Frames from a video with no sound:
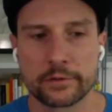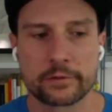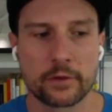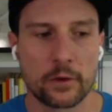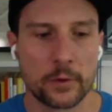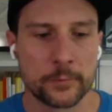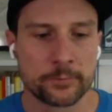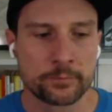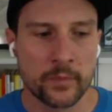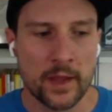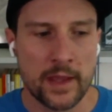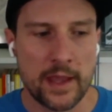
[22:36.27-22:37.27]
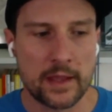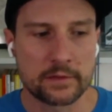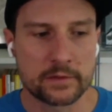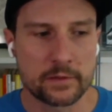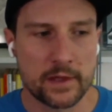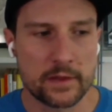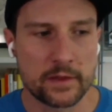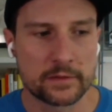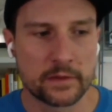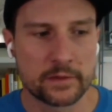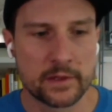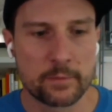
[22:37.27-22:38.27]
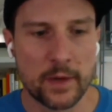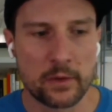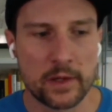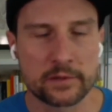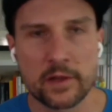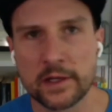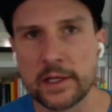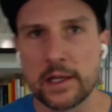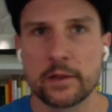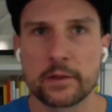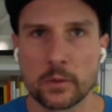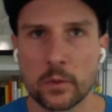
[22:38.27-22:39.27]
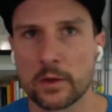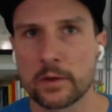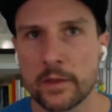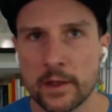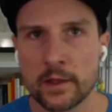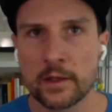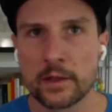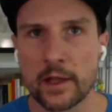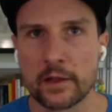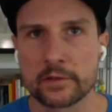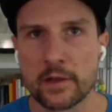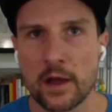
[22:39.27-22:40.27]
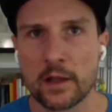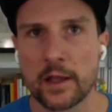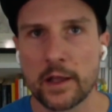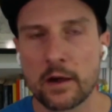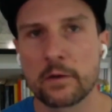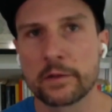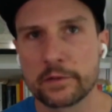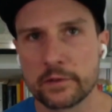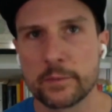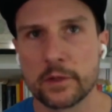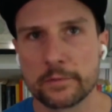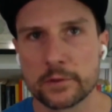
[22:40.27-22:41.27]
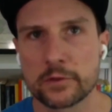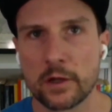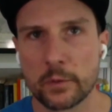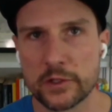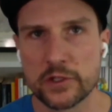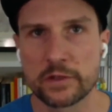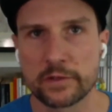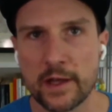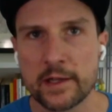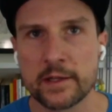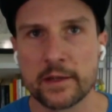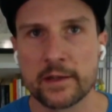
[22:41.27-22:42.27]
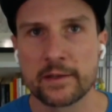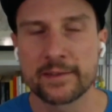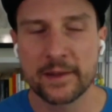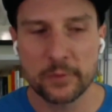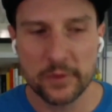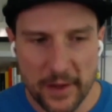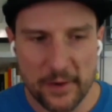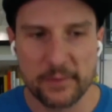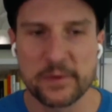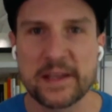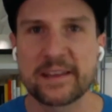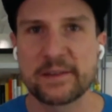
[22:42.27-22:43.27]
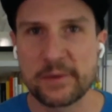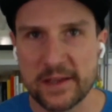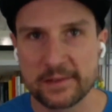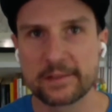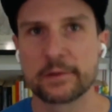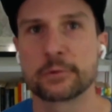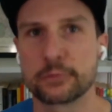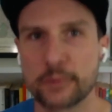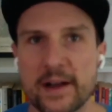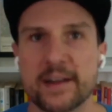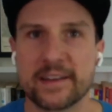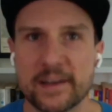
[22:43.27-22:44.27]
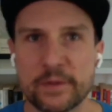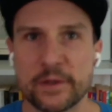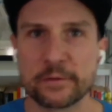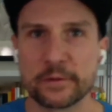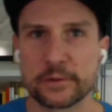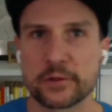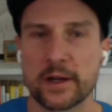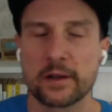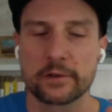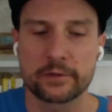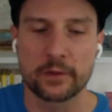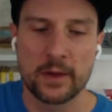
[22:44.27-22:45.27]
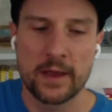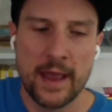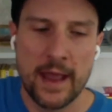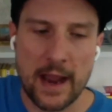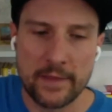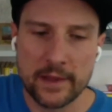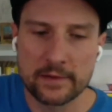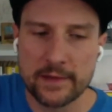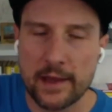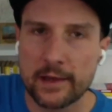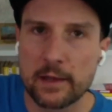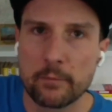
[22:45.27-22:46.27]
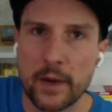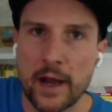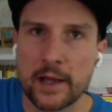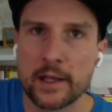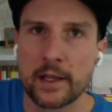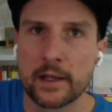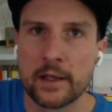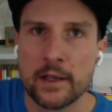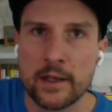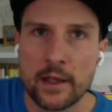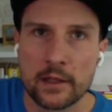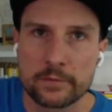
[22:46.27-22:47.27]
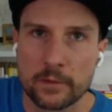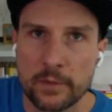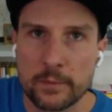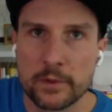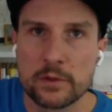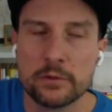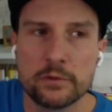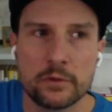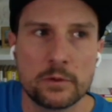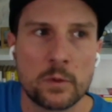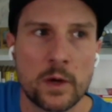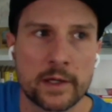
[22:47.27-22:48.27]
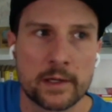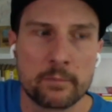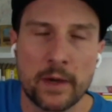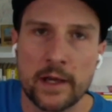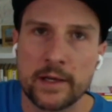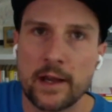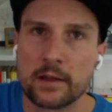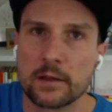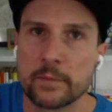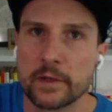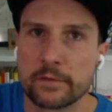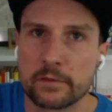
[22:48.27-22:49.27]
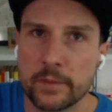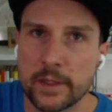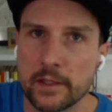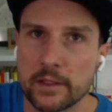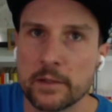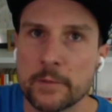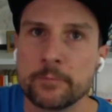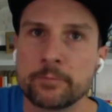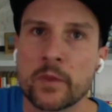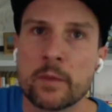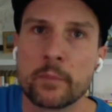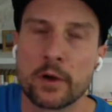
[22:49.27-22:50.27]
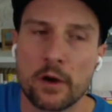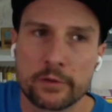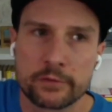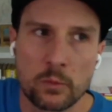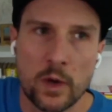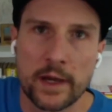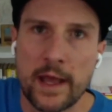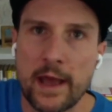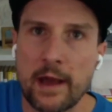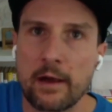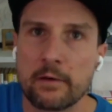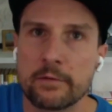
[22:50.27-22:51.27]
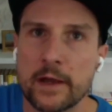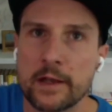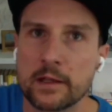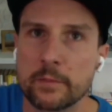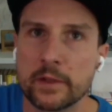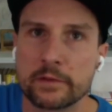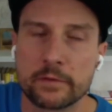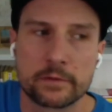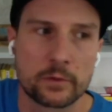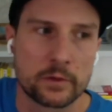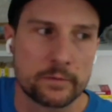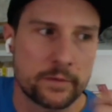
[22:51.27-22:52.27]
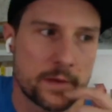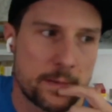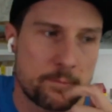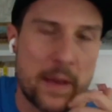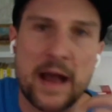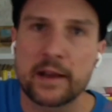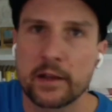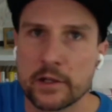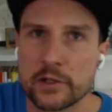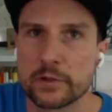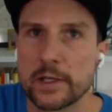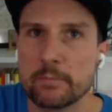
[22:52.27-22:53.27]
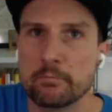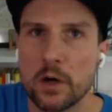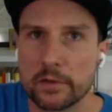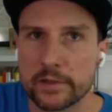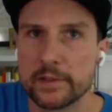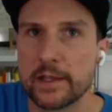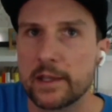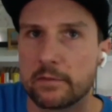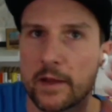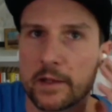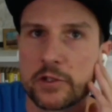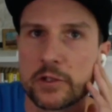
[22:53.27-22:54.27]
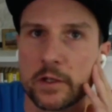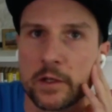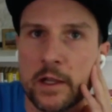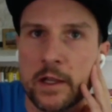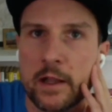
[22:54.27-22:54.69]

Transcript: So it's not an either or thing. Like, it's not like, oh, this is a beautiful trail, we should just hike it. It's like, well, no, we can still run in a beautiful trail. So I think it's kind of combining. It's for people who do want to combine an element of speed, but also want to have an element of sort of backcountry multi-day adventure.